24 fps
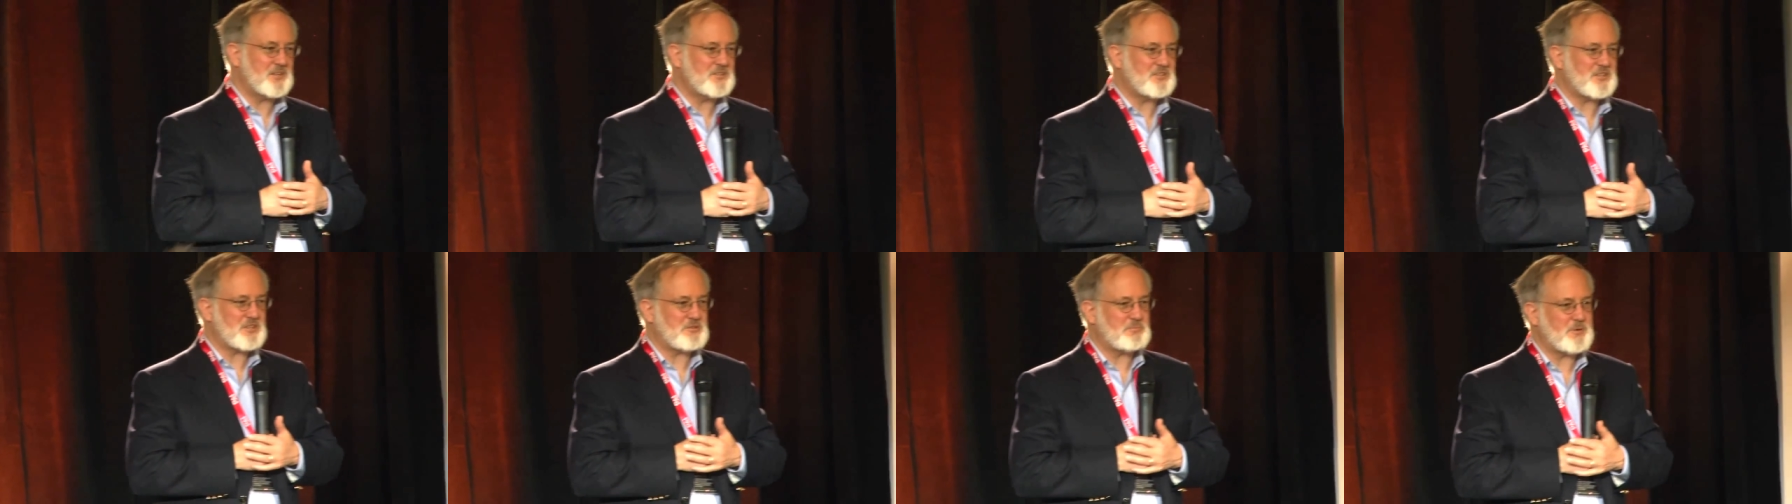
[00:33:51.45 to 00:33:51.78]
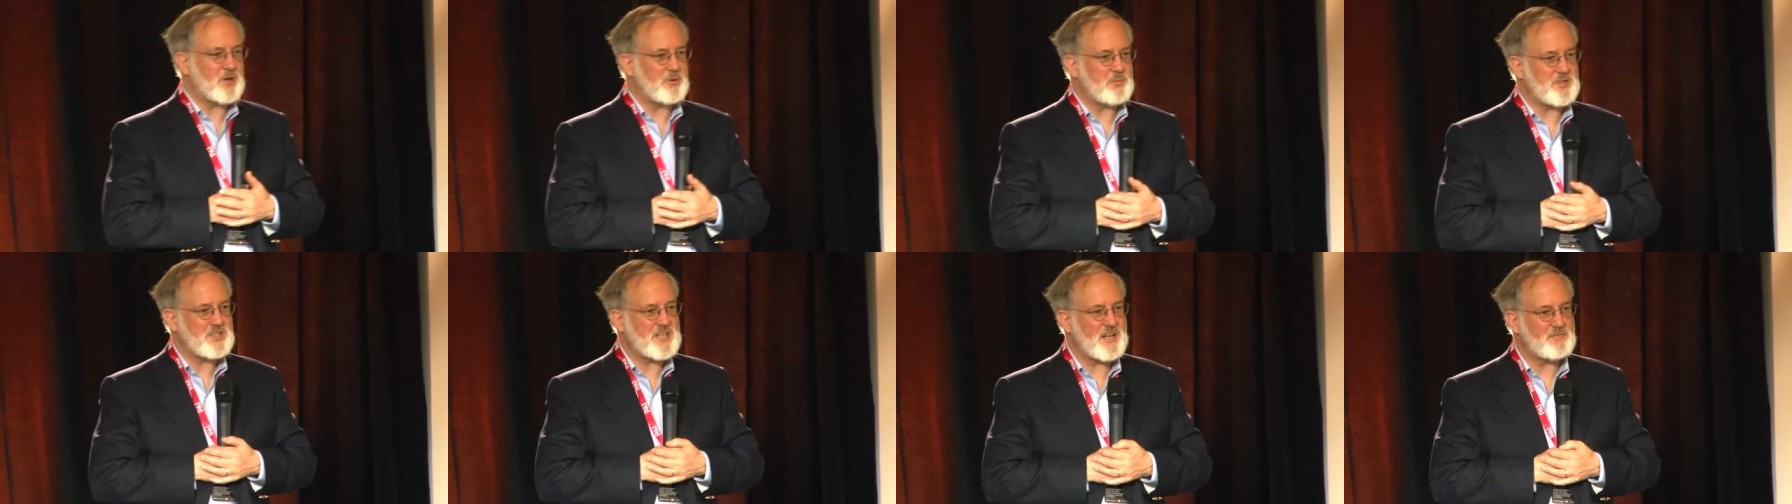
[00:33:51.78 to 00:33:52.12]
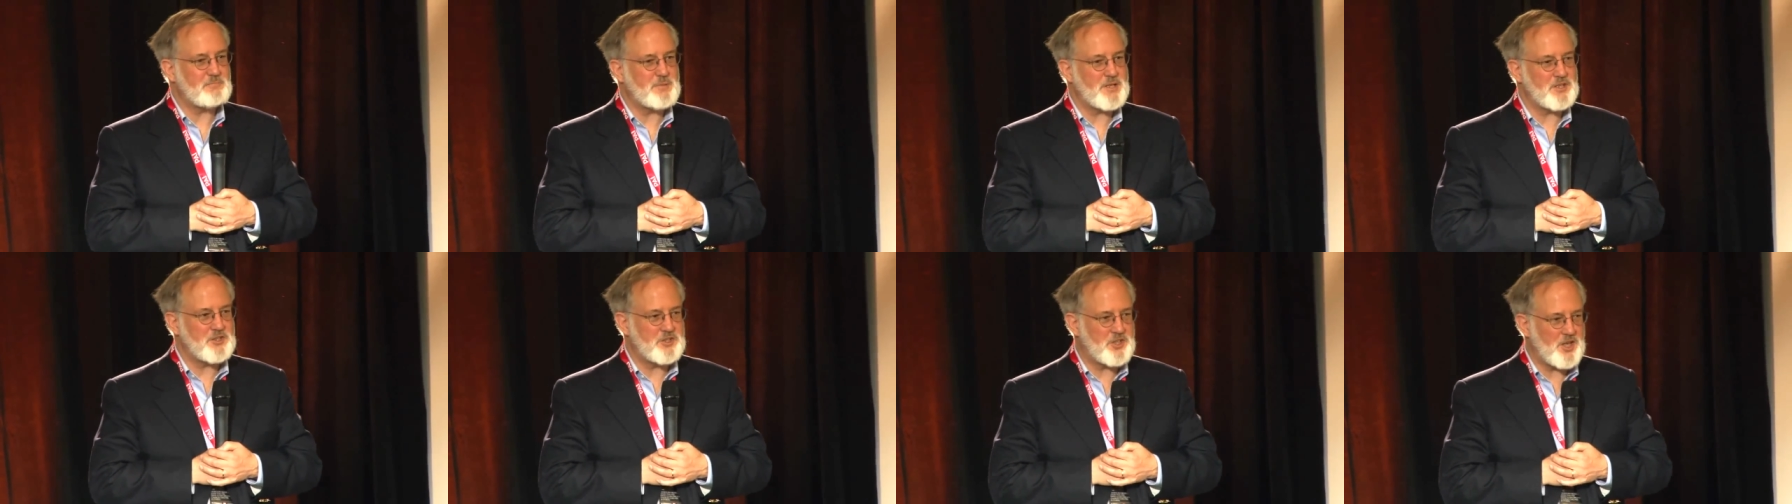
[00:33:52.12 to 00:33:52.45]
These experiments
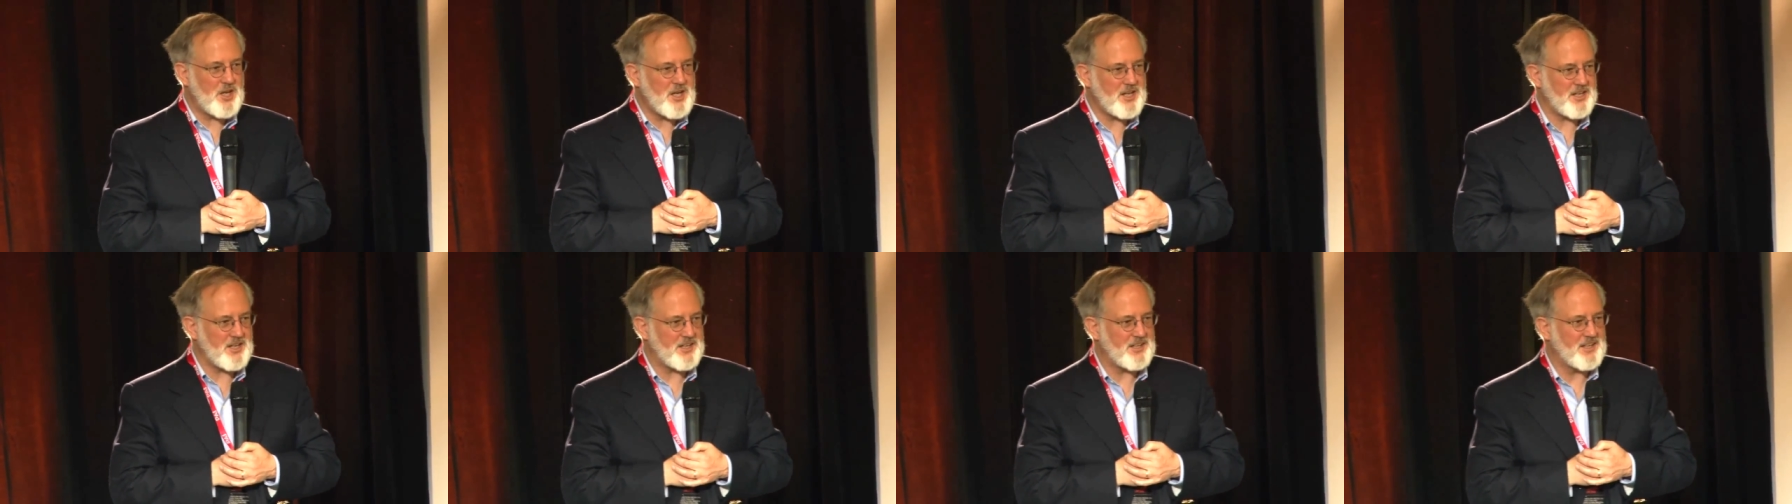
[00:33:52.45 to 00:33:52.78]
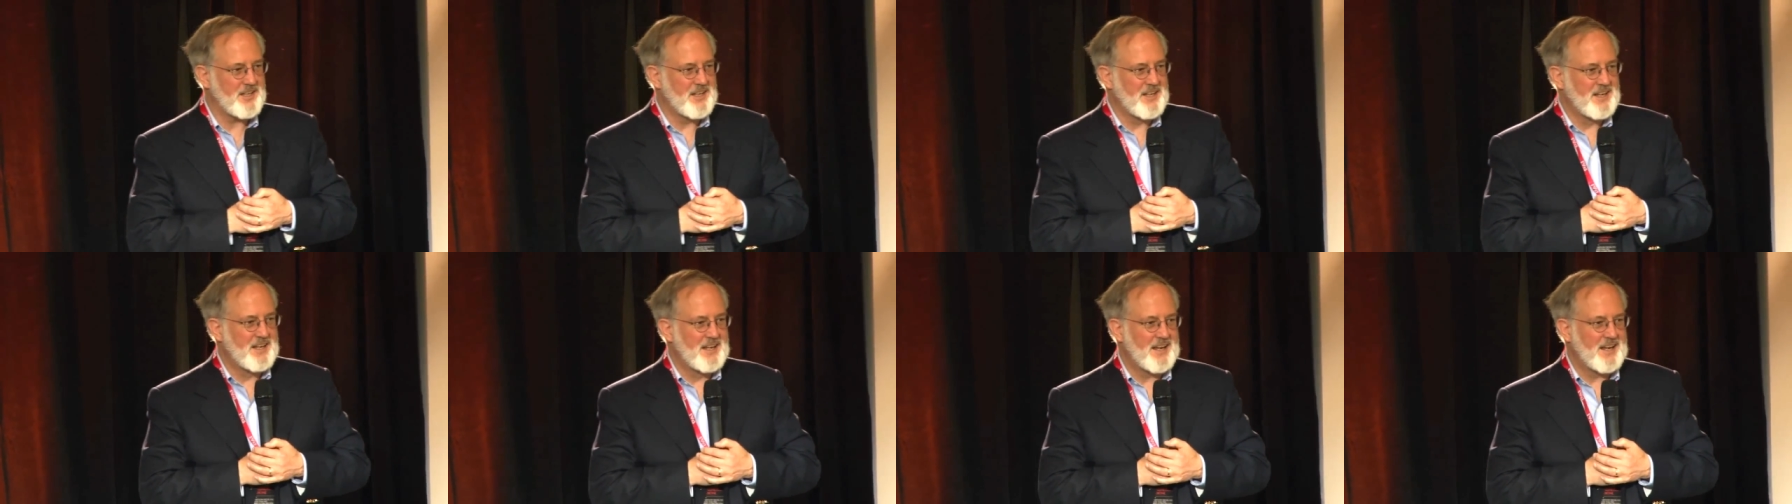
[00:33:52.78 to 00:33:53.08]
have been done